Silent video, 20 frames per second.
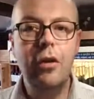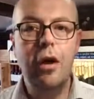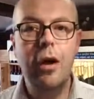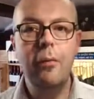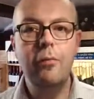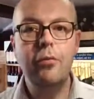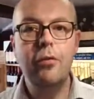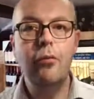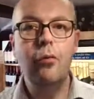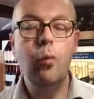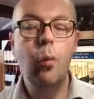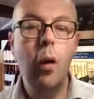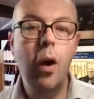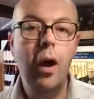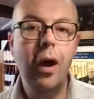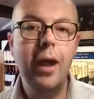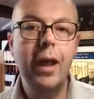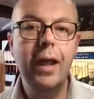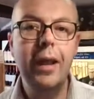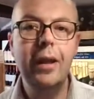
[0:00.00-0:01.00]
types of
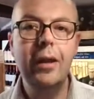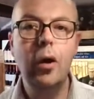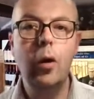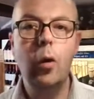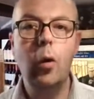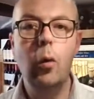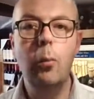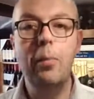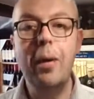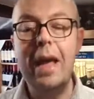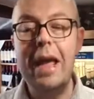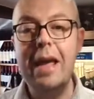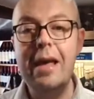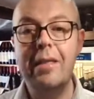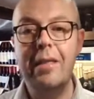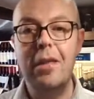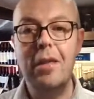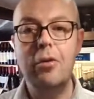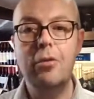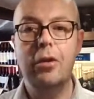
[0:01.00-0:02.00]
wine or beer
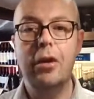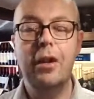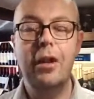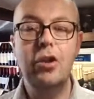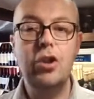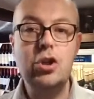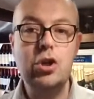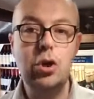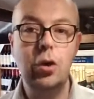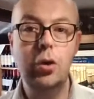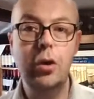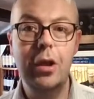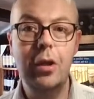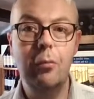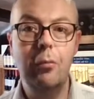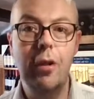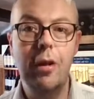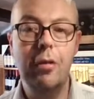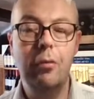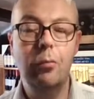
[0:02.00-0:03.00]
that you can enjoy
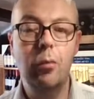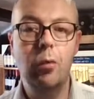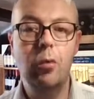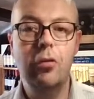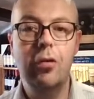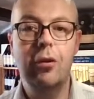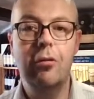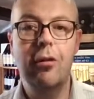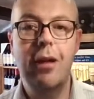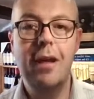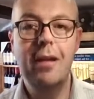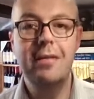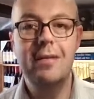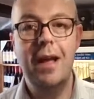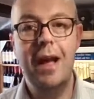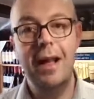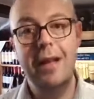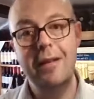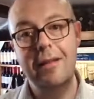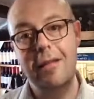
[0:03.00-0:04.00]
with watercress
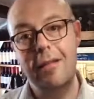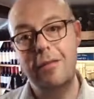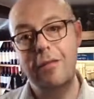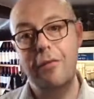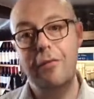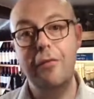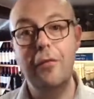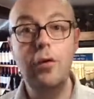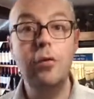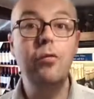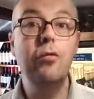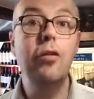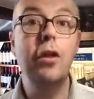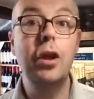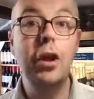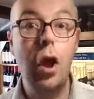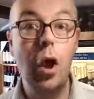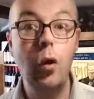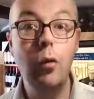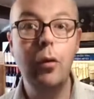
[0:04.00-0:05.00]
and the foods that
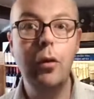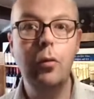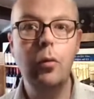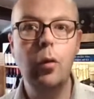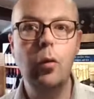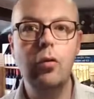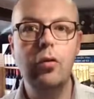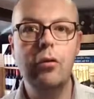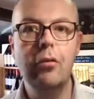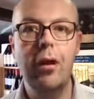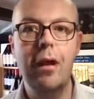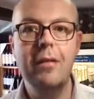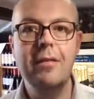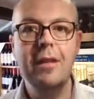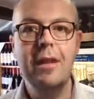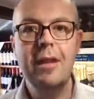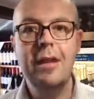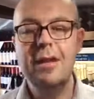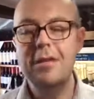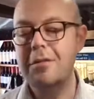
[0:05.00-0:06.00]
go with watercress.
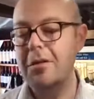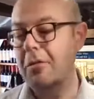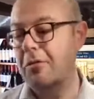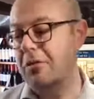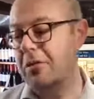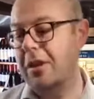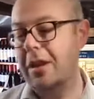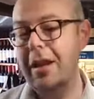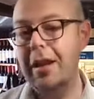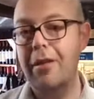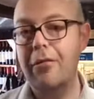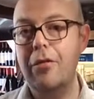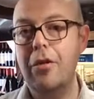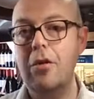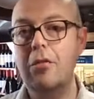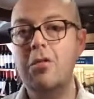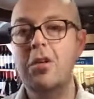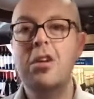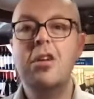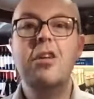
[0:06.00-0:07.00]
So I'm just going to give you
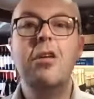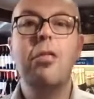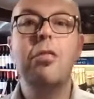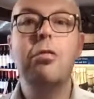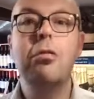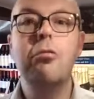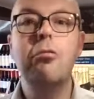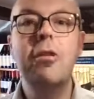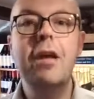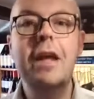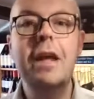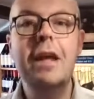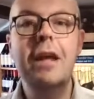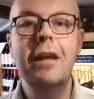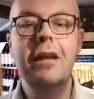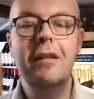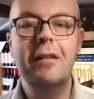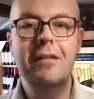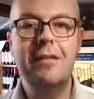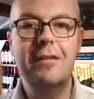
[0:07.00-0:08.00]
three
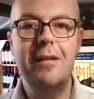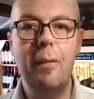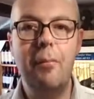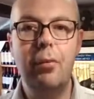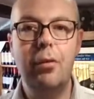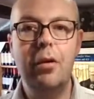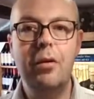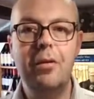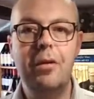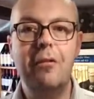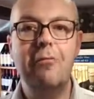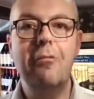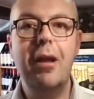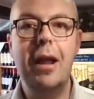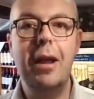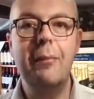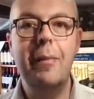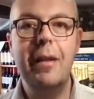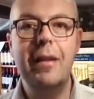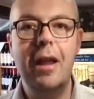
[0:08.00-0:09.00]
separate
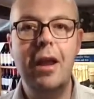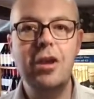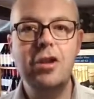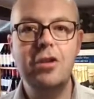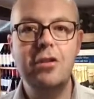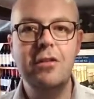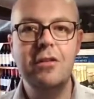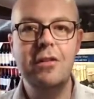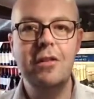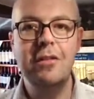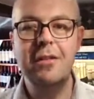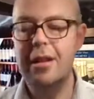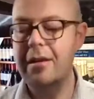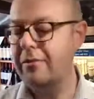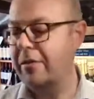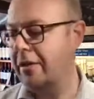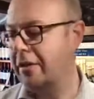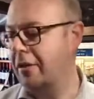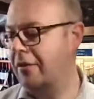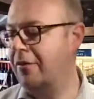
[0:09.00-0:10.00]
recommendations this
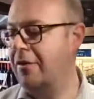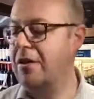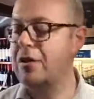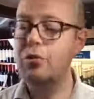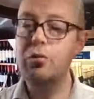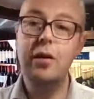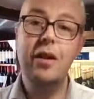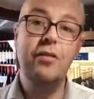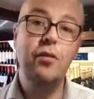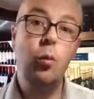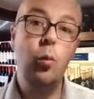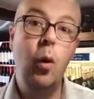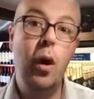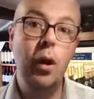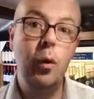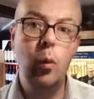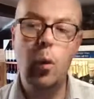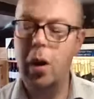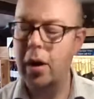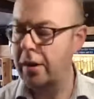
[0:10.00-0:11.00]
evening. The first one is a white
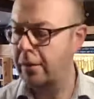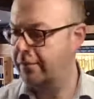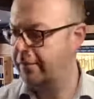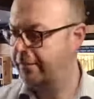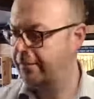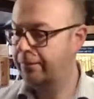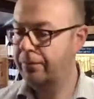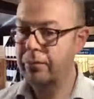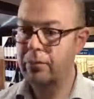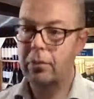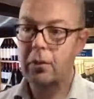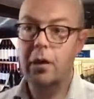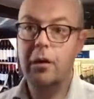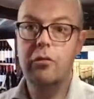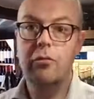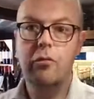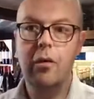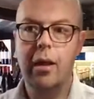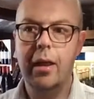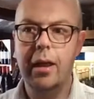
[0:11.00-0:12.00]
wine. It's
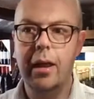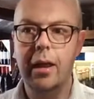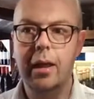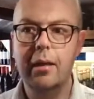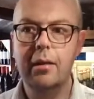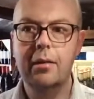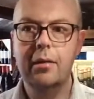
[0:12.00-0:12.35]
right here.